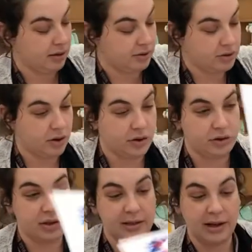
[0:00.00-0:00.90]
So
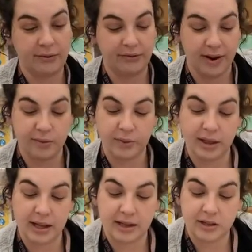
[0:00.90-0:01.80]
just have fun with
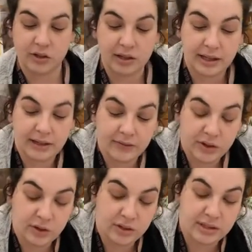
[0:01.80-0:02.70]
it. You can even
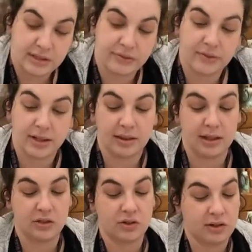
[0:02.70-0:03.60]
use different
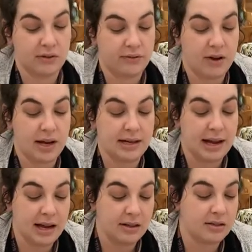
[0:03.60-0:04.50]
things you can find
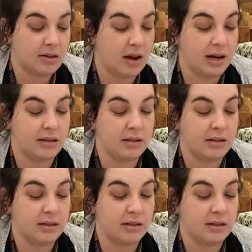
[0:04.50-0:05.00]
outside.